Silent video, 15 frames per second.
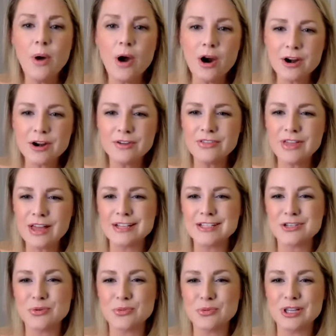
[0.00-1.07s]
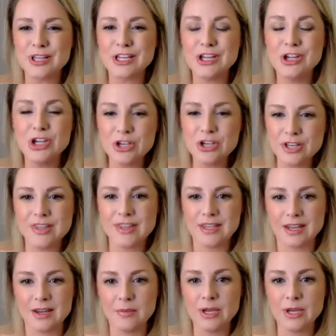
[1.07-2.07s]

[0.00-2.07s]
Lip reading: Part of that is a really good thing